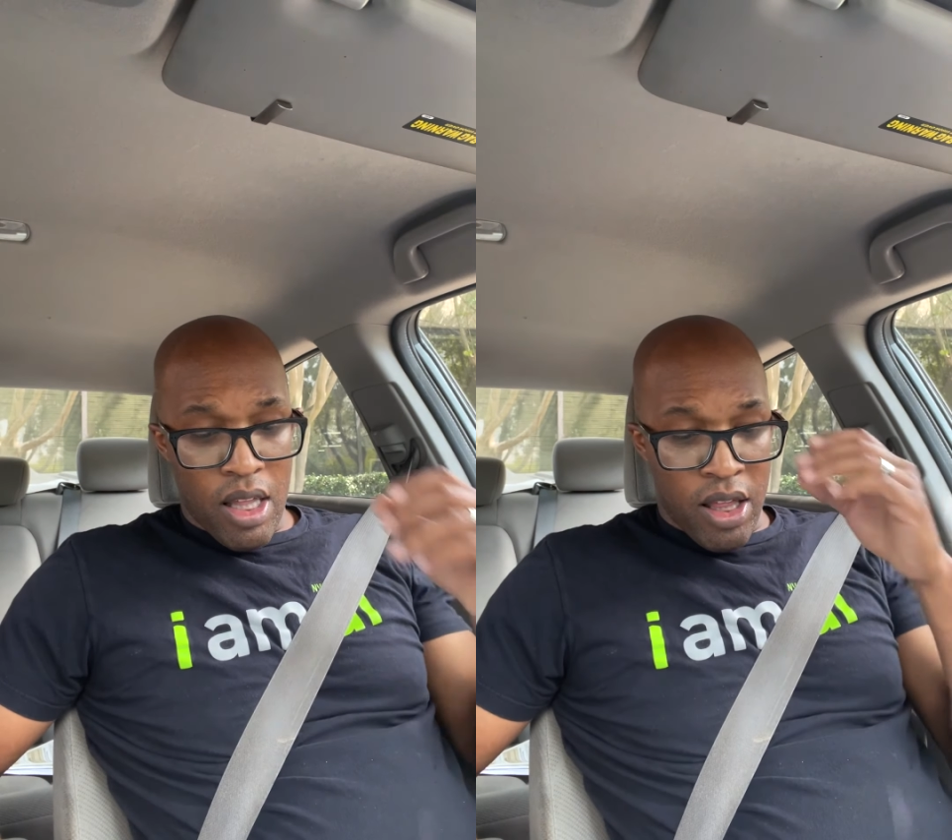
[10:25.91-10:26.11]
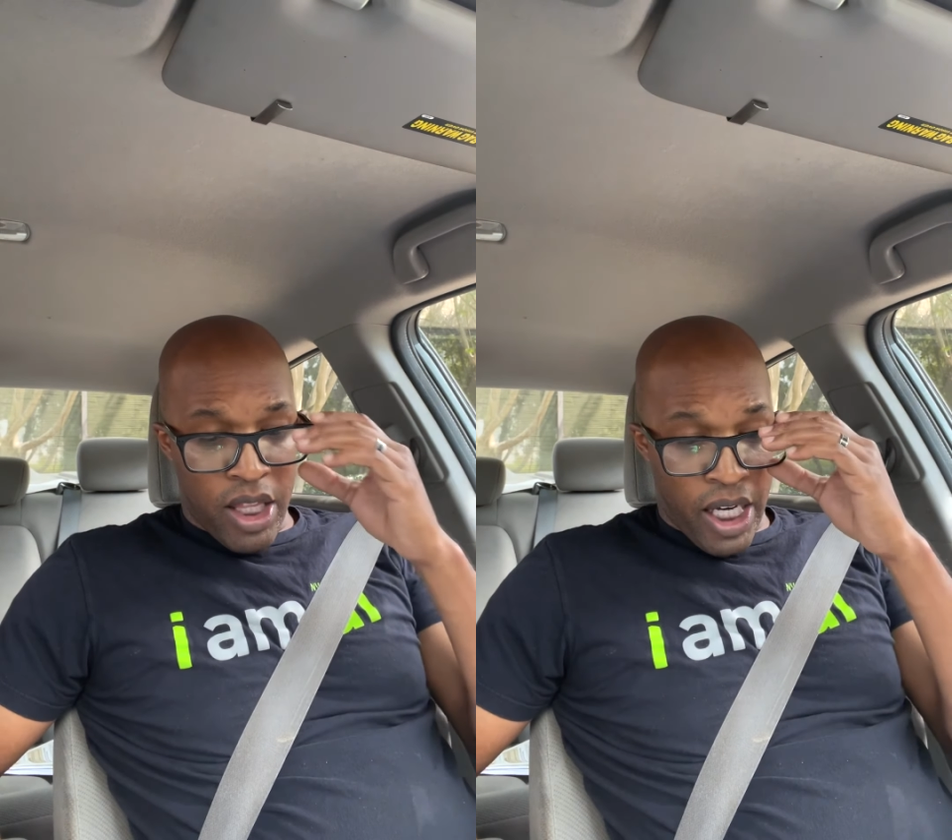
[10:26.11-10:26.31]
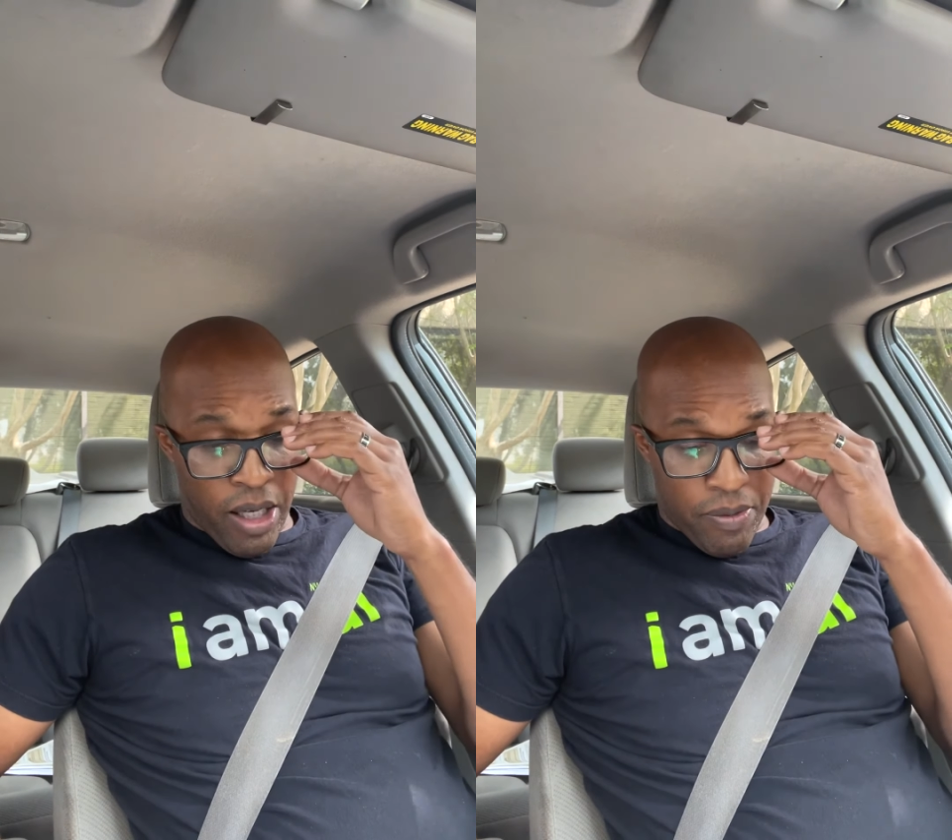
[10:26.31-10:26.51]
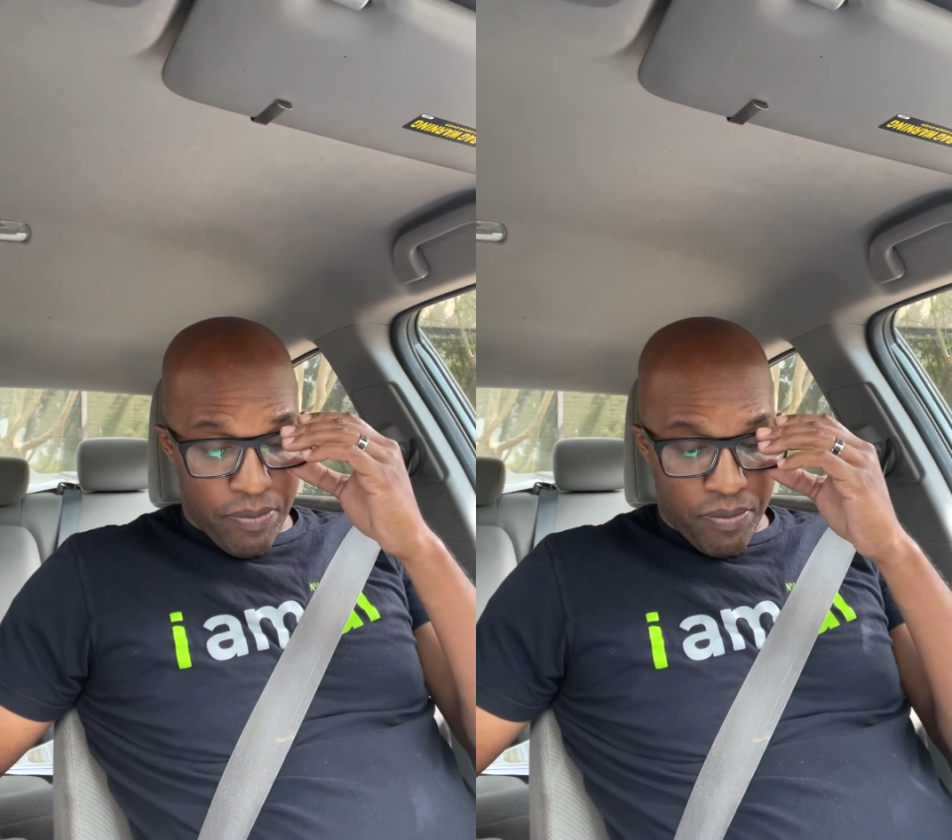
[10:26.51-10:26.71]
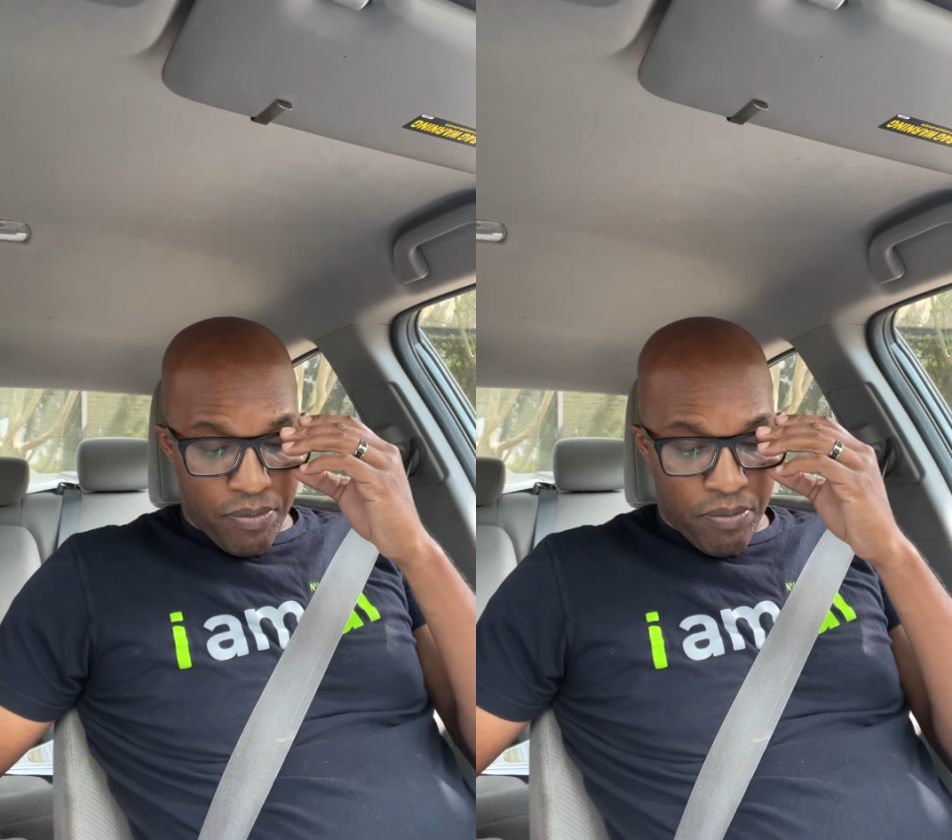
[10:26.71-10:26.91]
there
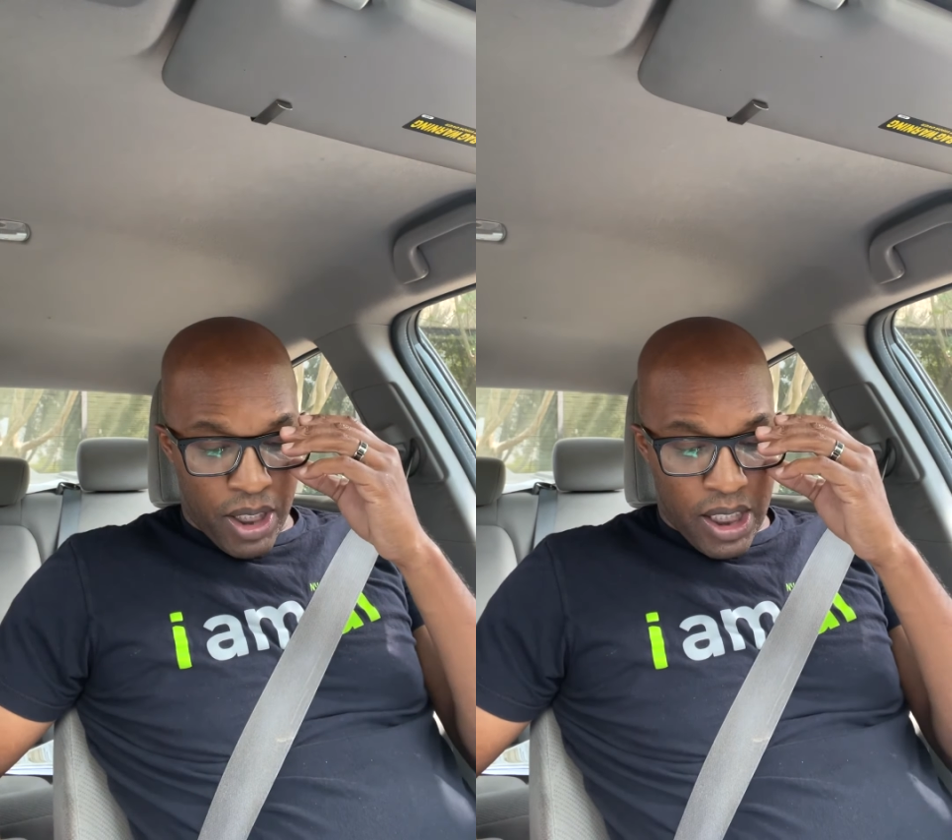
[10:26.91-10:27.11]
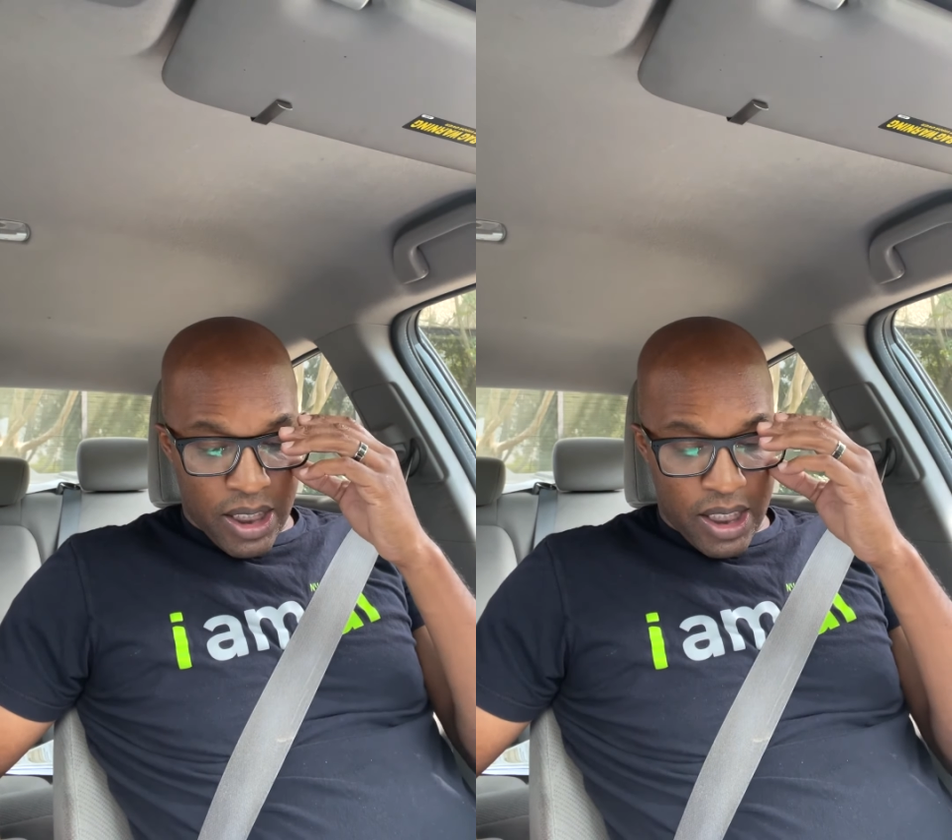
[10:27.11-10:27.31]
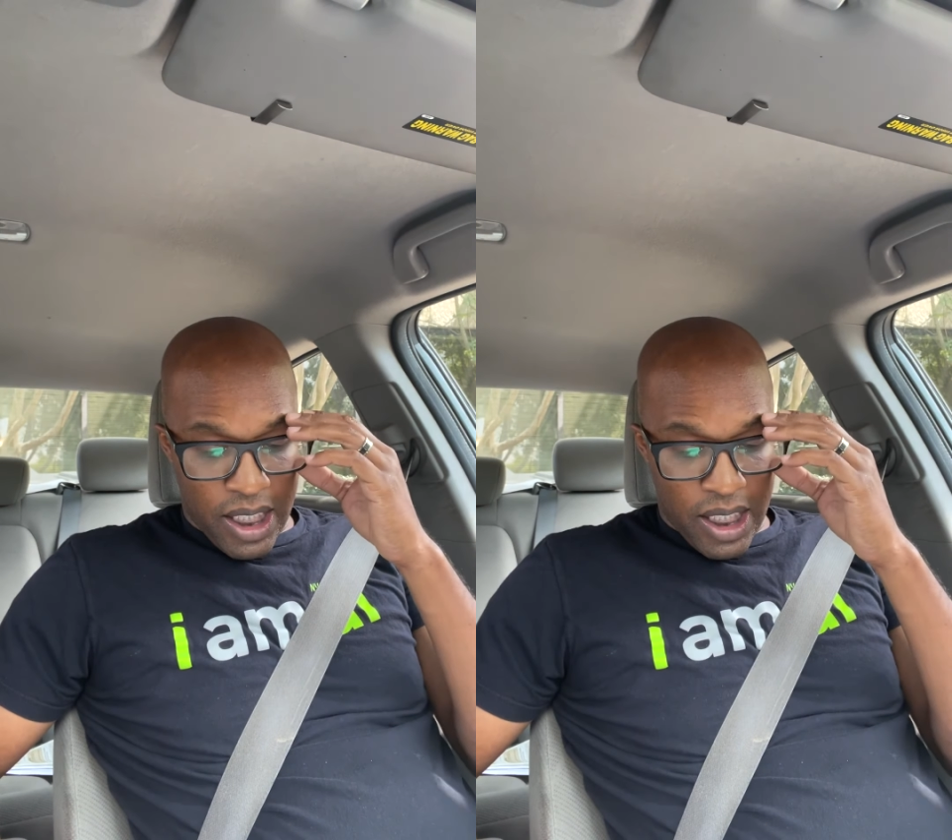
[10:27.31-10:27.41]
because